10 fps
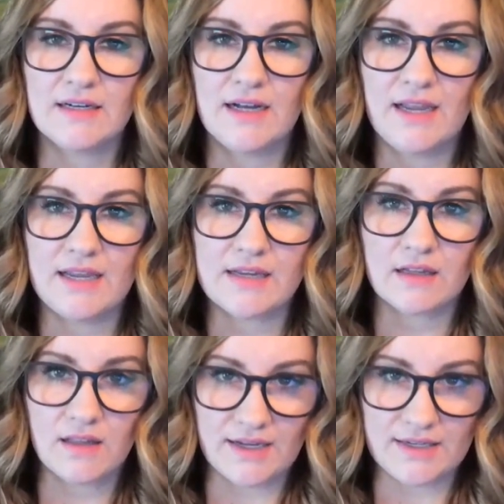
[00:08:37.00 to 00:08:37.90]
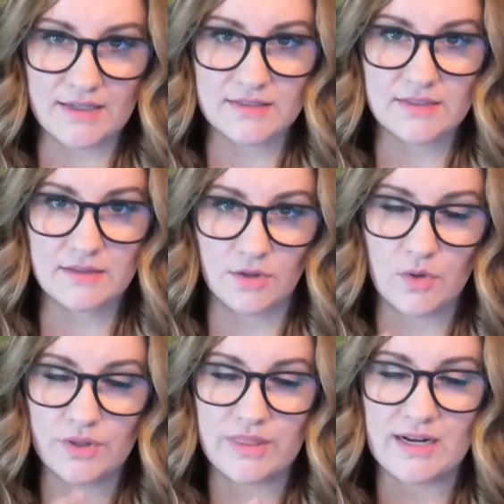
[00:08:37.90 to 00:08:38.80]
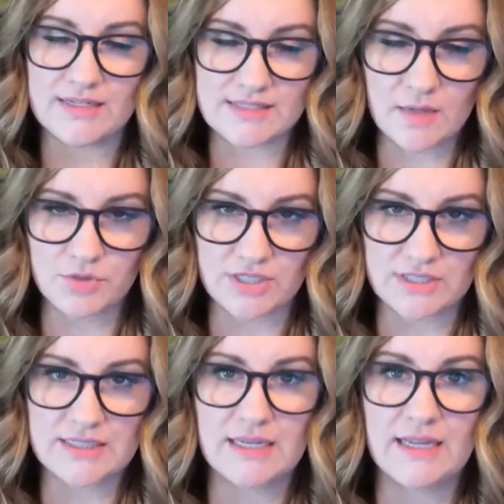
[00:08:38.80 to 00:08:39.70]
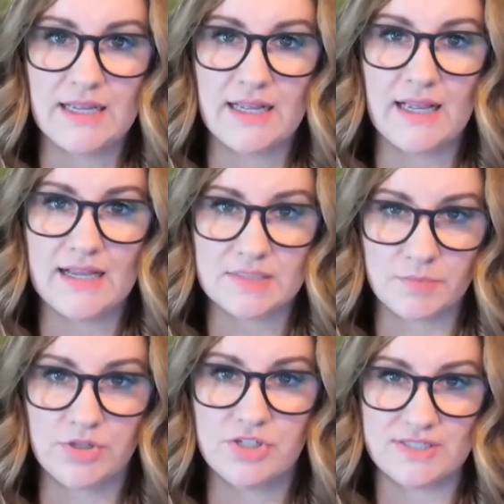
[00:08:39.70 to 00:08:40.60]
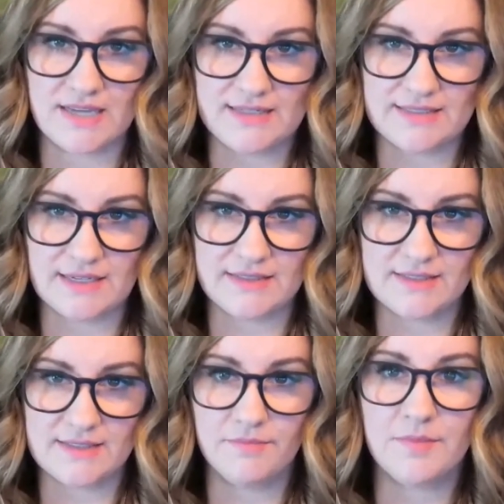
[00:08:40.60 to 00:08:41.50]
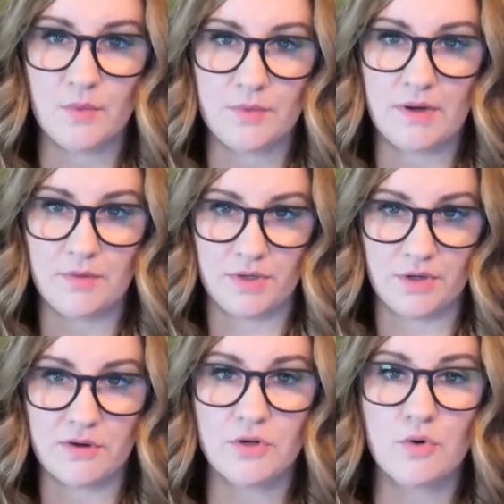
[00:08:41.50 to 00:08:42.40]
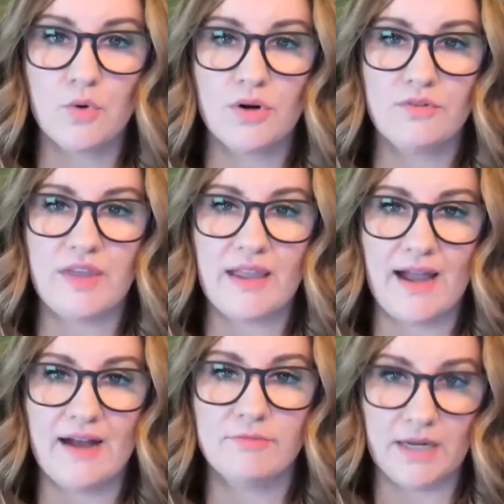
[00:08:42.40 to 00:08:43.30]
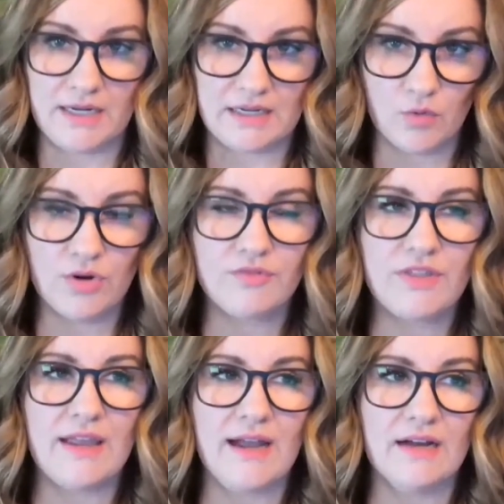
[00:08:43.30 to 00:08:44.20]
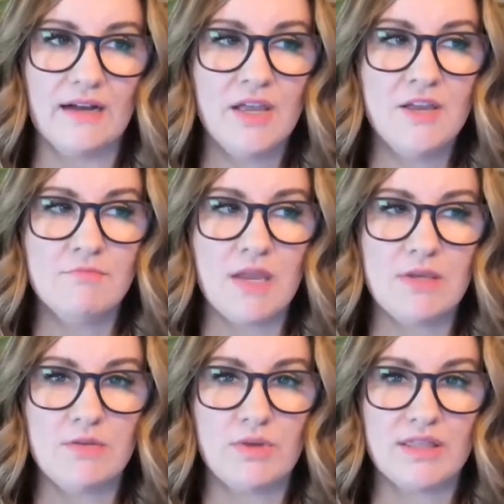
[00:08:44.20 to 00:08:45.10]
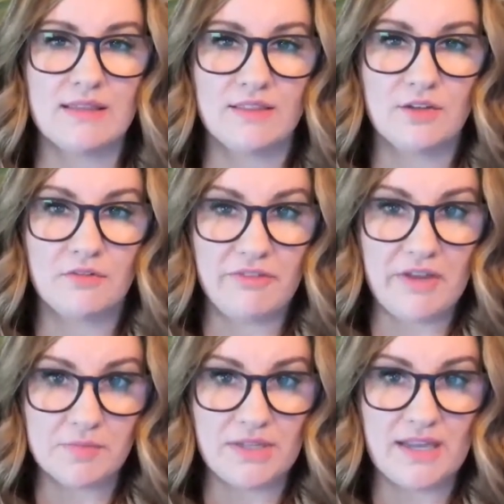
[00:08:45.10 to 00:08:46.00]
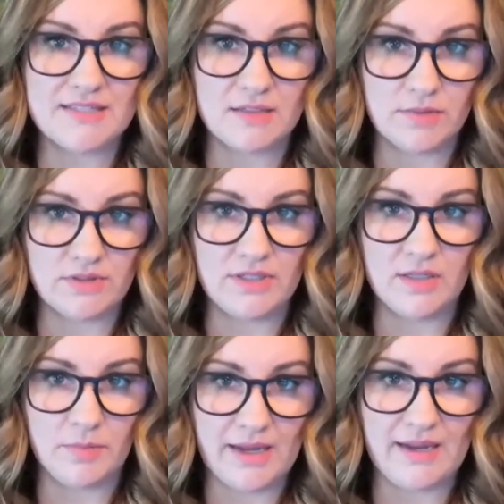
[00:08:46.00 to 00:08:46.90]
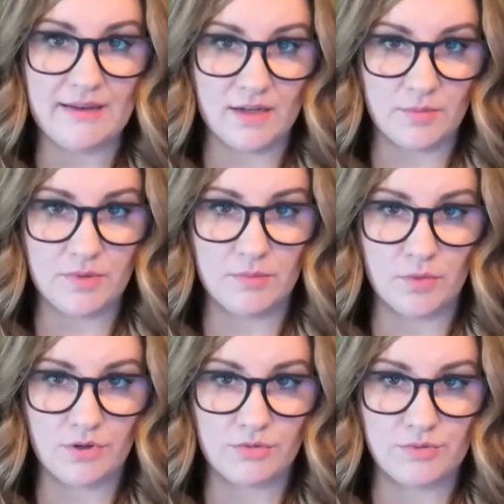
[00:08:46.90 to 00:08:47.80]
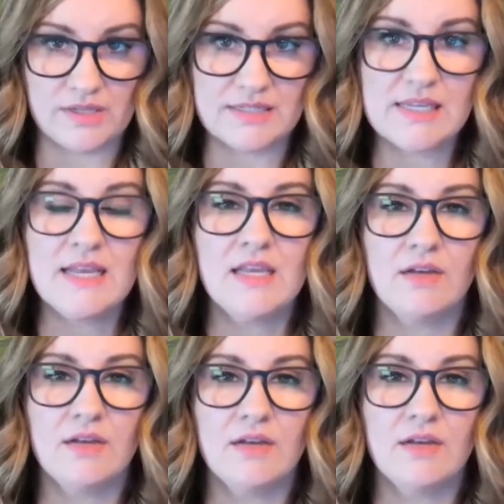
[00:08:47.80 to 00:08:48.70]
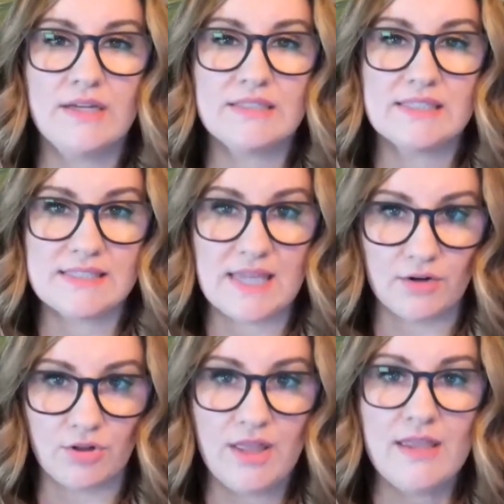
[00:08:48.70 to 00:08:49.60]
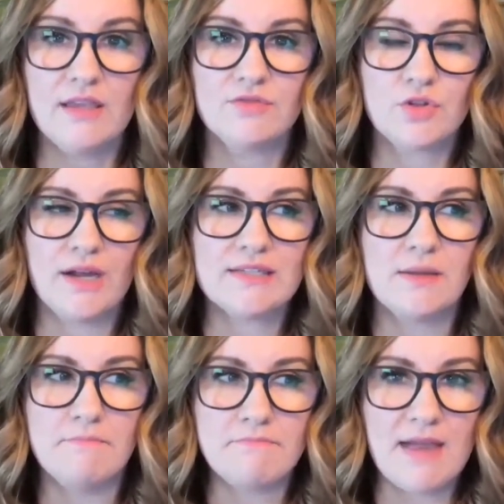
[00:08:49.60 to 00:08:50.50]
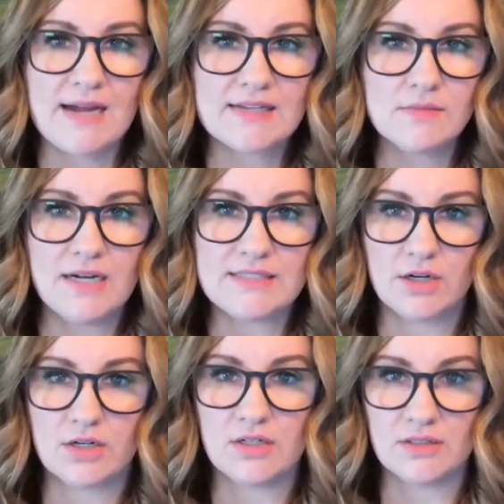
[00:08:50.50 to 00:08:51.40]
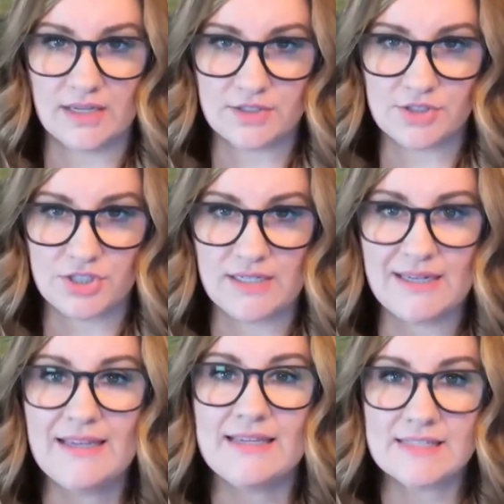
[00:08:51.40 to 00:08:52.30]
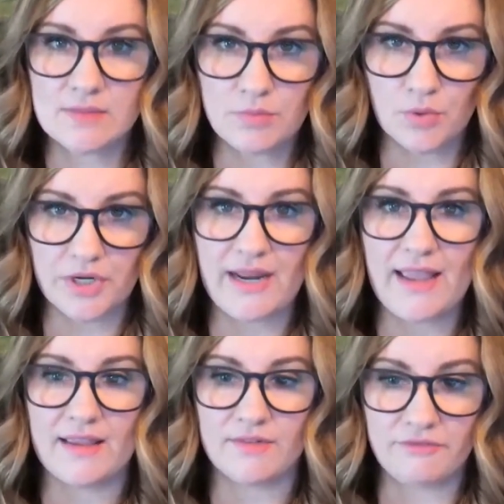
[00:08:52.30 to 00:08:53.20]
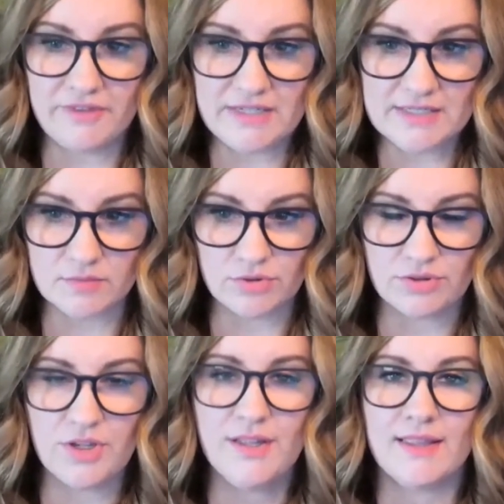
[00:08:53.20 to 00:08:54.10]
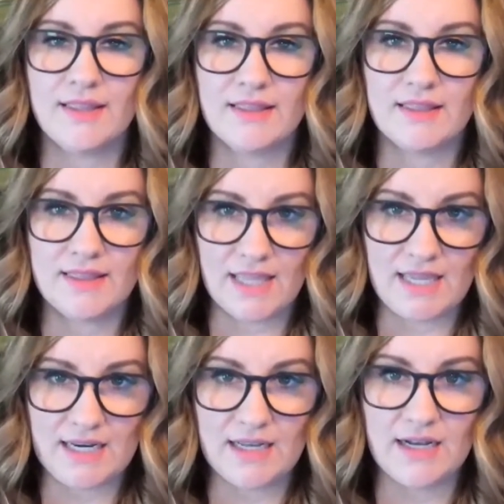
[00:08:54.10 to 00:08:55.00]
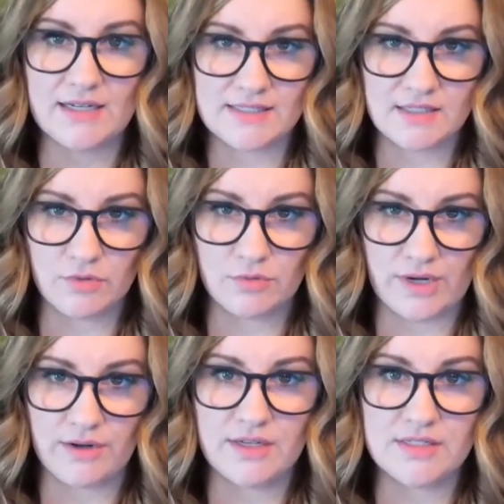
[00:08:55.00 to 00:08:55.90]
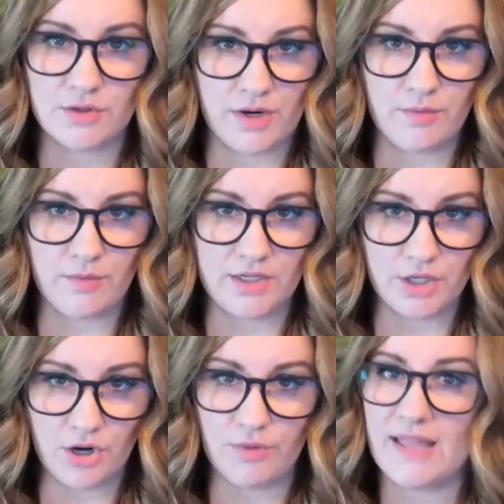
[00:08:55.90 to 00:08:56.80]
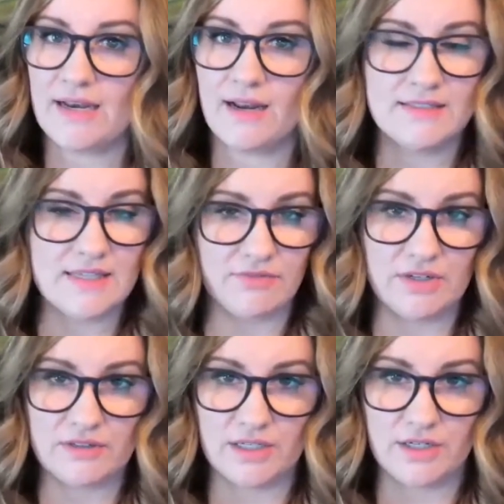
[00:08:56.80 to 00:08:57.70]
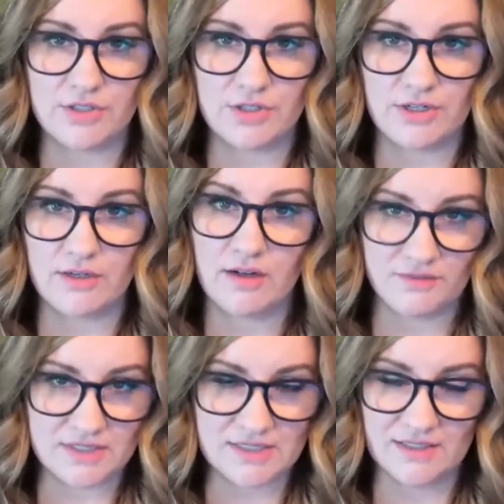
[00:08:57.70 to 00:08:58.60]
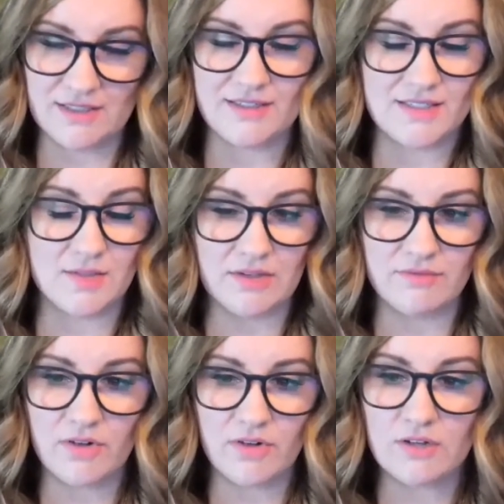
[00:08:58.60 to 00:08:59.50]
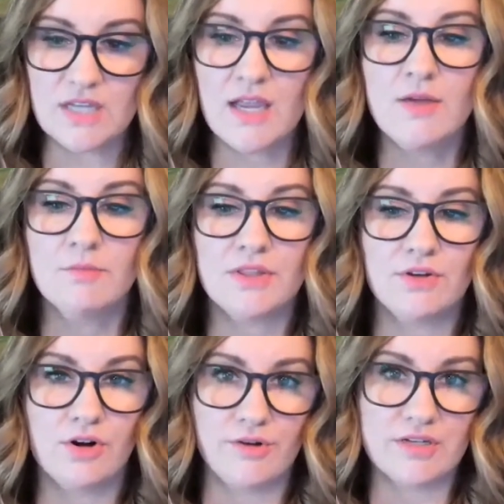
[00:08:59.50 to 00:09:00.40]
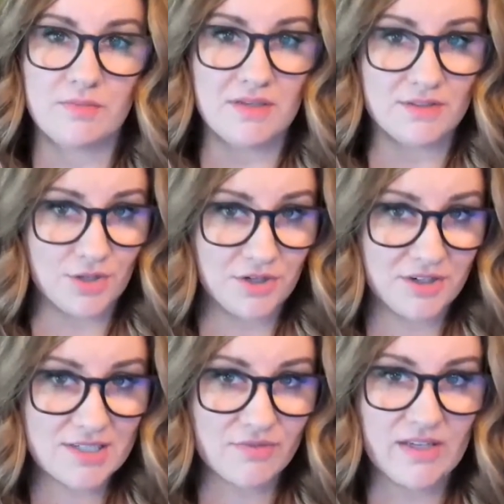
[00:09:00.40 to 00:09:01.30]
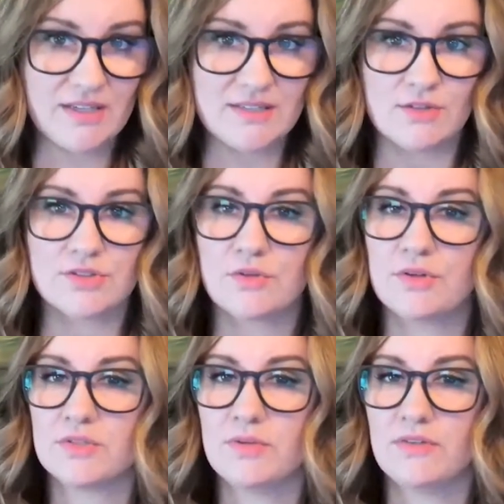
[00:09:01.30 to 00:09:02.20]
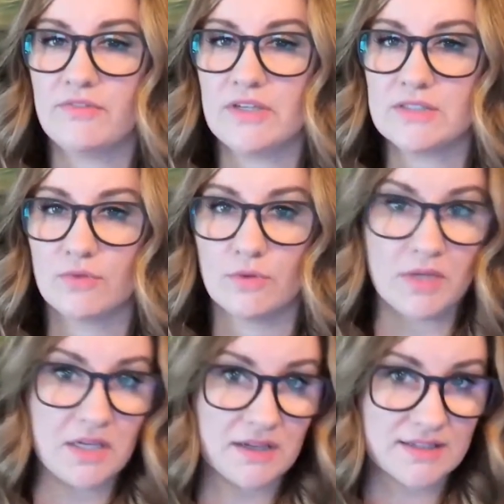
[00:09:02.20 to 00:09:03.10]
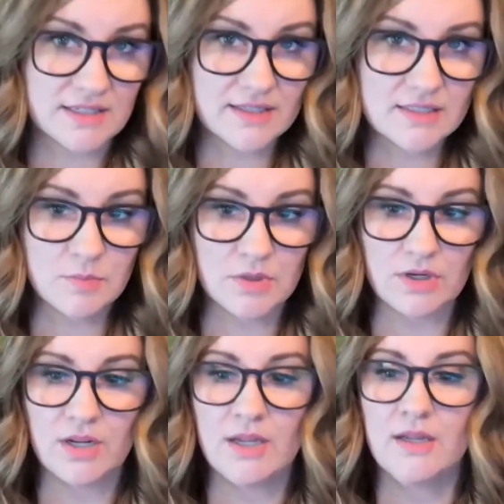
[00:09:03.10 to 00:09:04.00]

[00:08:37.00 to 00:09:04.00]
a client or that a subject has purchased assets that we might want to go after, or if they have money, or if they have, maybe we think that their family has an ability to pay and help them work through this. If we're wanting to settle, if trying to maximize our collection is important and feasible, then a civil route is a great way to go. And definitely an attorney obviously needs to be involved, but there are going to be attorney's fees. There's going to be fees for me as an expert.